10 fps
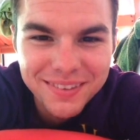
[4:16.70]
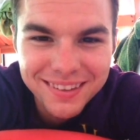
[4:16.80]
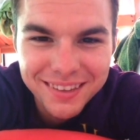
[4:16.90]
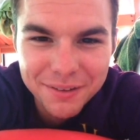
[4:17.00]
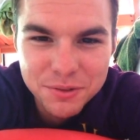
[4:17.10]

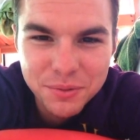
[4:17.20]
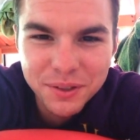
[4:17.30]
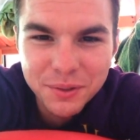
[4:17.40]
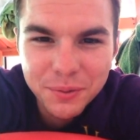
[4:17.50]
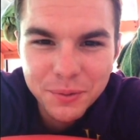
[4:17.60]
that was really
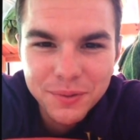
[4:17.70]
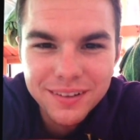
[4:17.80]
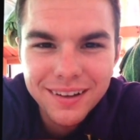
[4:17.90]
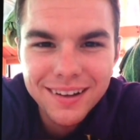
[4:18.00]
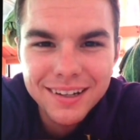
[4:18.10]
cool.
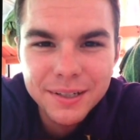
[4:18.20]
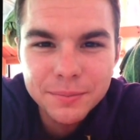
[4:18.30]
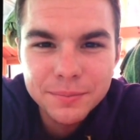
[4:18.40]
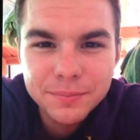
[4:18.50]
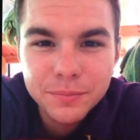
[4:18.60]

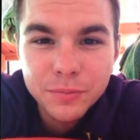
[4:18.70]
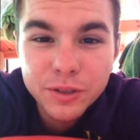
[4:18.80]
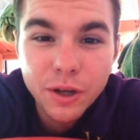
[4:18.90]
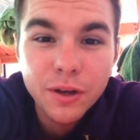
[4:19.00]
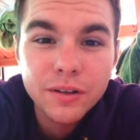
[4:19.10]
We
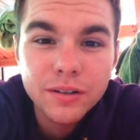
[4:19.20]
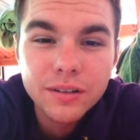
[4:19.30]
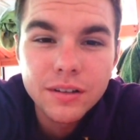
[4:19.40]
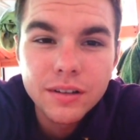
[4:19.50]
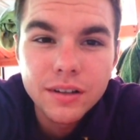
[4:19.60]
saw
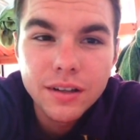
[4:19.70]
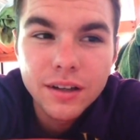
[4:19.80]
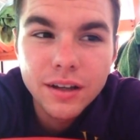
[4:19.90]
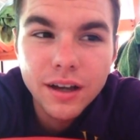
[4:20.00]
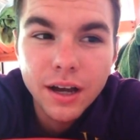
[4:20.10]

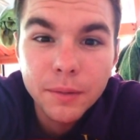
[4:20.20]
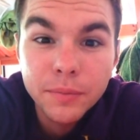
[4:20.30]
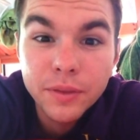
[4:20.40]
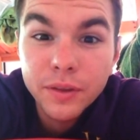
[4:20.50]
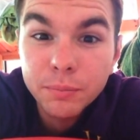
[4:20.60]

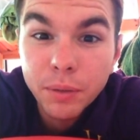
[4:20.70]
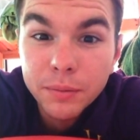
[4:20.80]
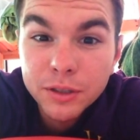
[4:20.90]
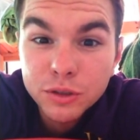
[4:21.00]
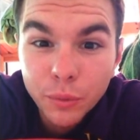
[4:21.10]
the
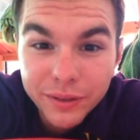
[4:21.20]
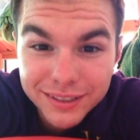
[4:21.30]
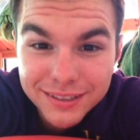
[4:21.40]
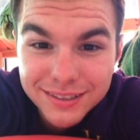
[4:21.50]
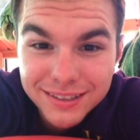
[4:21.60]
public
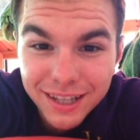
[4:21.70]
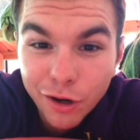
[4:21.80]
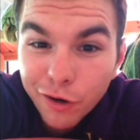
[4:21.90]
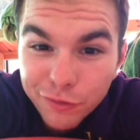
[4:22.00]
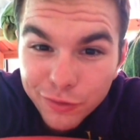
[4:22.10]
toilets that
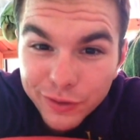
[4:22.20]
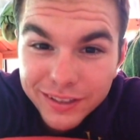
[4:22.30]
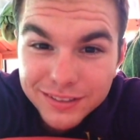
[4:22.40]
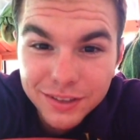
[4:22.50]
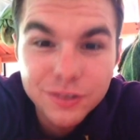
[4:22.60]
are free
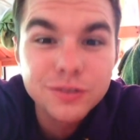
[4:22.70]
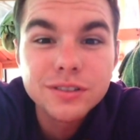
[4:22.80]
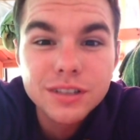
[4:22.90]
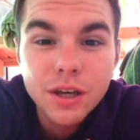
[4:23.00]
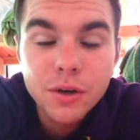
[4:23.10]
to
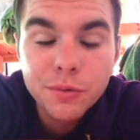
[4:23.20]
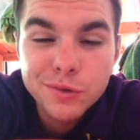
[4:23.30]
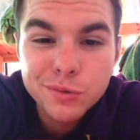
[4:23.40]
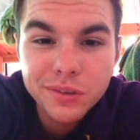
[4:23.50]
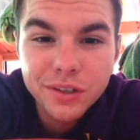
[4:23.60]
use
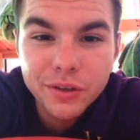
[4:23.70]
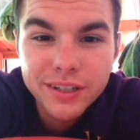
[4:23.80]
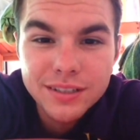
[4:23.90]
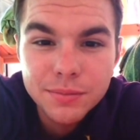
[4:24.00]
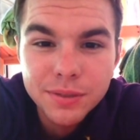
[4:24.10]
was really
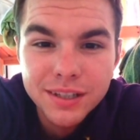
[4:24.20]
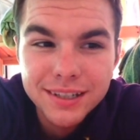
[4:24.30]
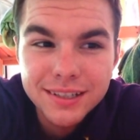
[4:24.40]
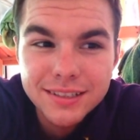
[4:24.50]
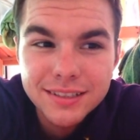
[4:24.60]
crazy
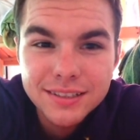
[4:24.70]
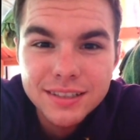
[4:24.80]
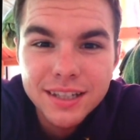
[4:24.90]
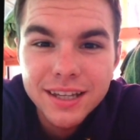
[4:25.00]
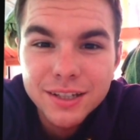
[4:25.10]
because
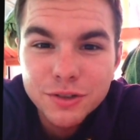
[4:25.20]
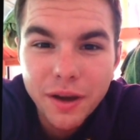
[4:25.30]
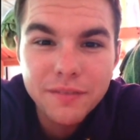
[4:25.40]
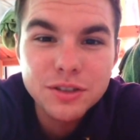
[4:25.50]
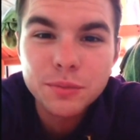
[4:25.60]

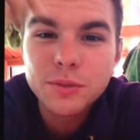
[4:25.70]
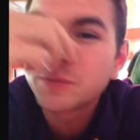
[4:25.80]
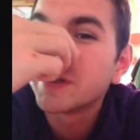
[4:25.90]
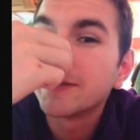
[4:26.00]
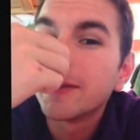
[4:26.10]
Travis almost
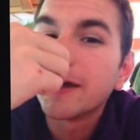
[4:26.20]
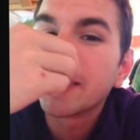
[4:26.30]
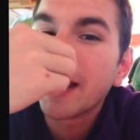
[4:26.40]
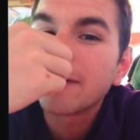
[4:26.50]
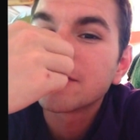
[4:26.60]
went in there
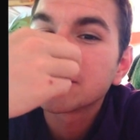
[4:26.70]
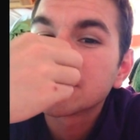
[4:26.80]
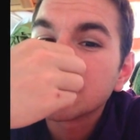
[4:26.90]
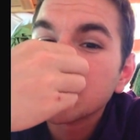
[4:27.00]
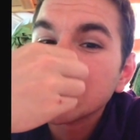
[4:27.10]
after
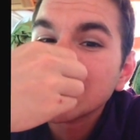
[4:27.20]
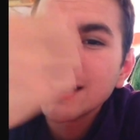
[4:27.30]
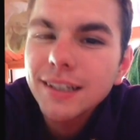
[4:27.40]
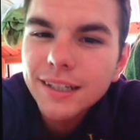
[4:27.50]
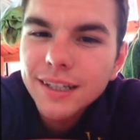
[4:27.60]
someone did,